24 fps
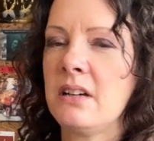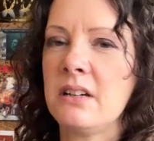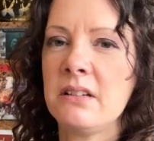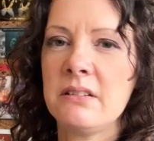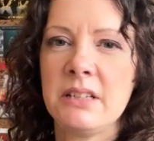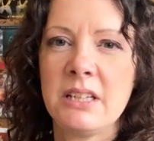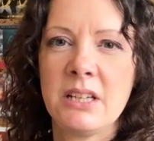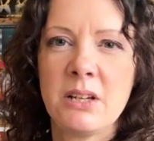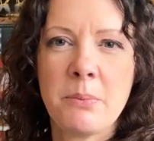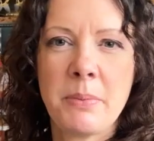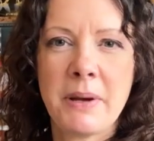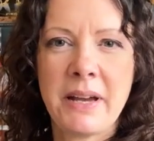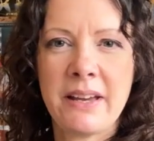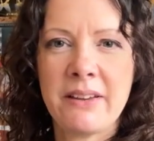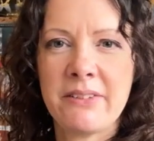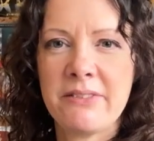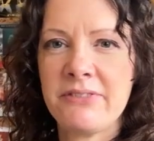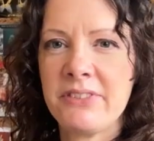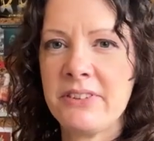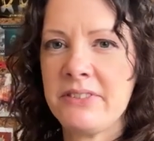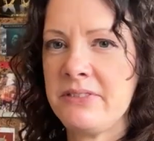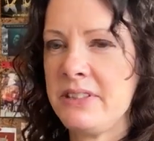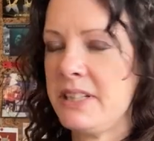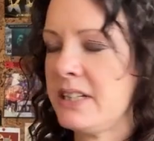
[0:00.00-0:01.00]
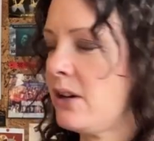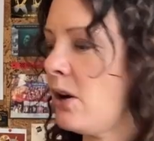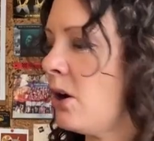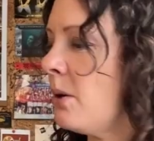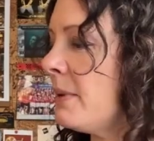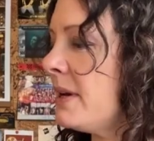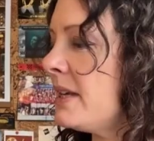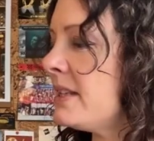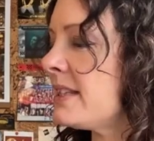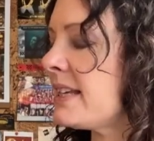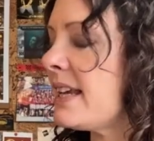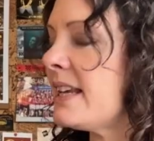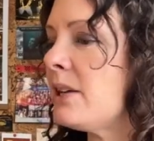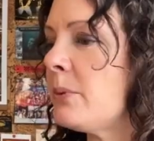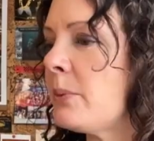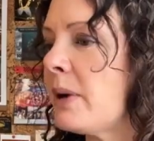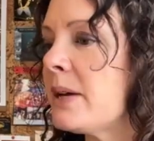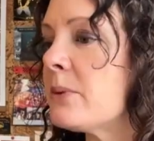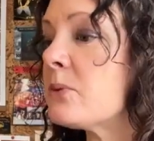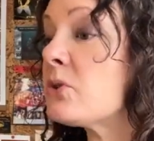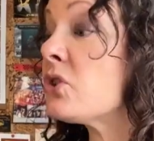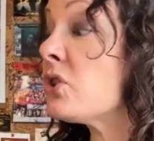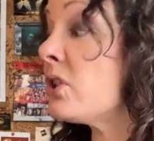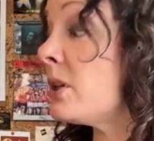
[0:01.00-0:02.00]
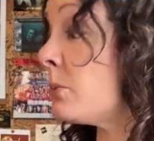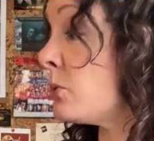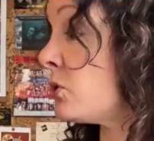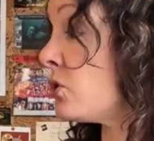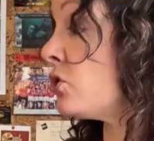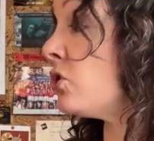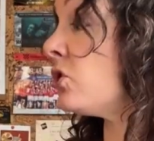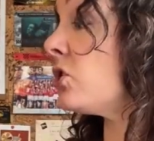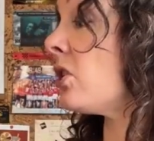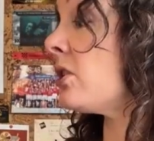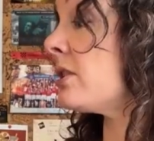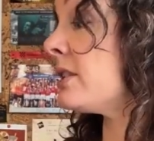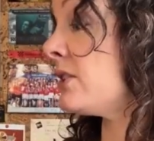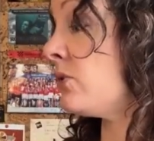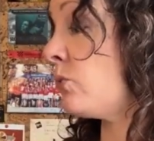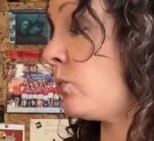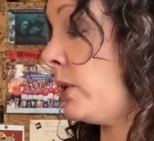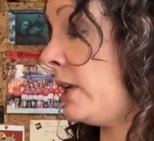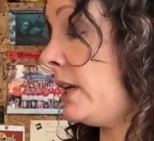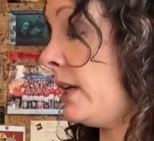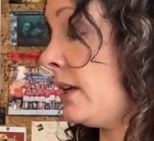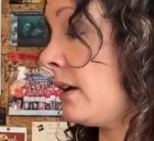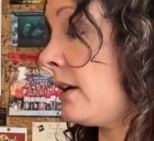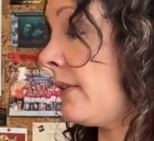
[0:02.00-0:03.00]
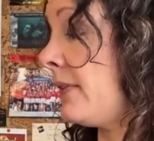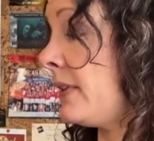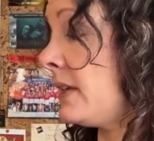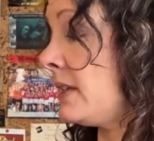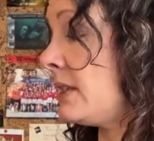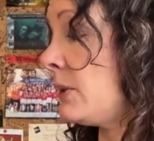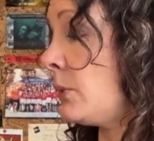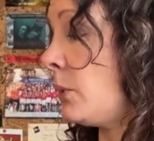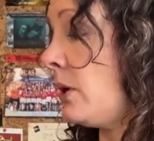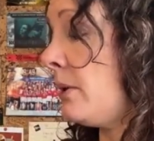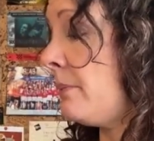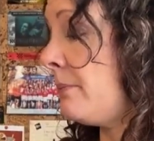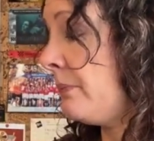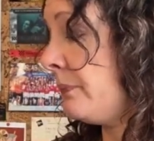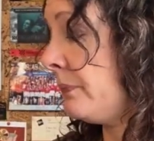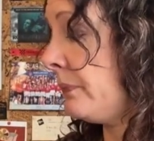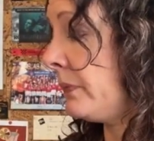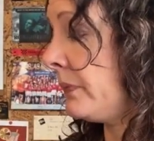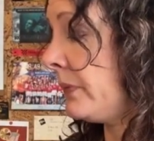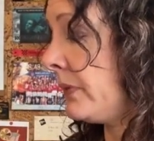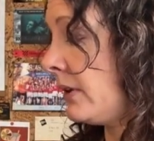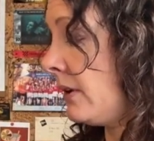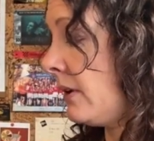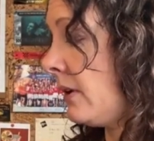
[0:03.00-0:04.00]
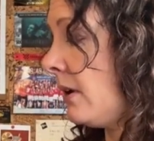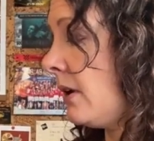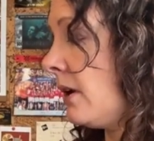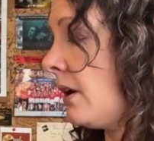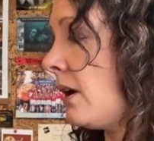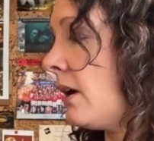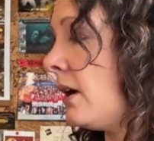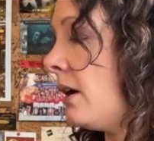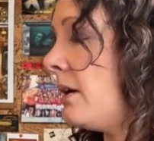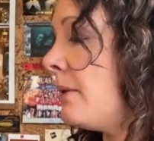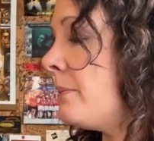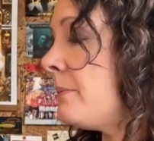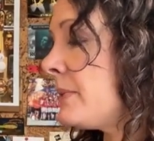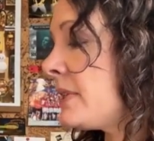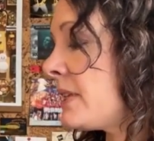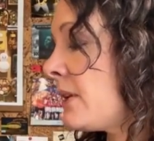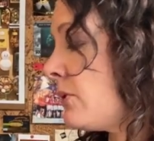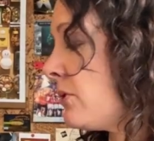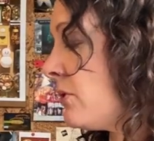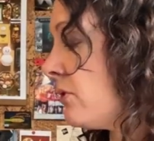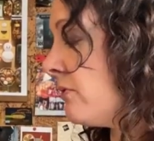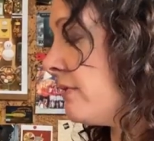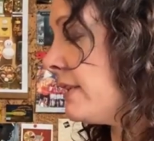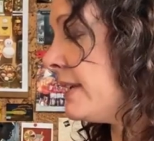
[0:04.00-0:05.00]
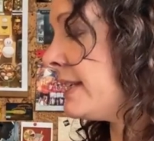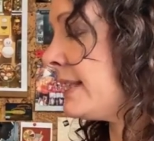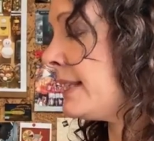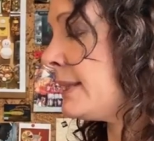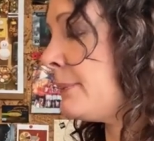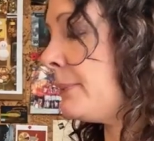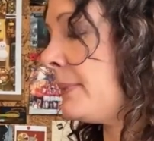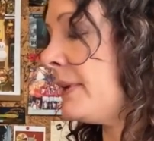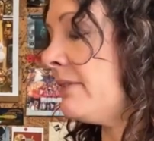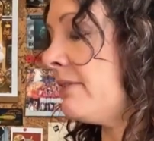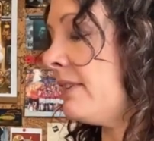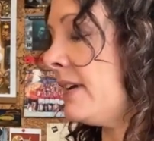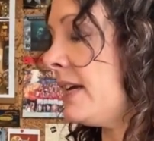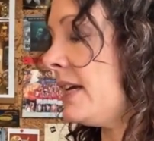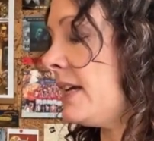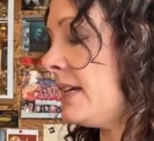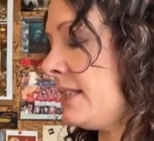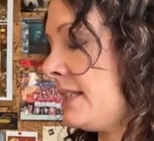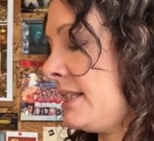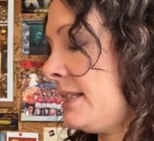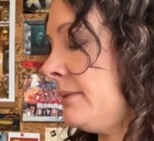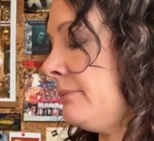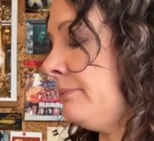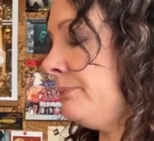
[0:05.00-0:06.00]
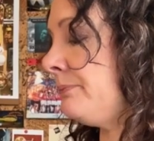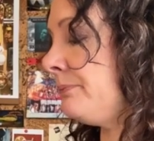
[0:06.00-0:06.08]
only about 50 comments. Anyway, it was good odds of winning on this one. So 3 Spirit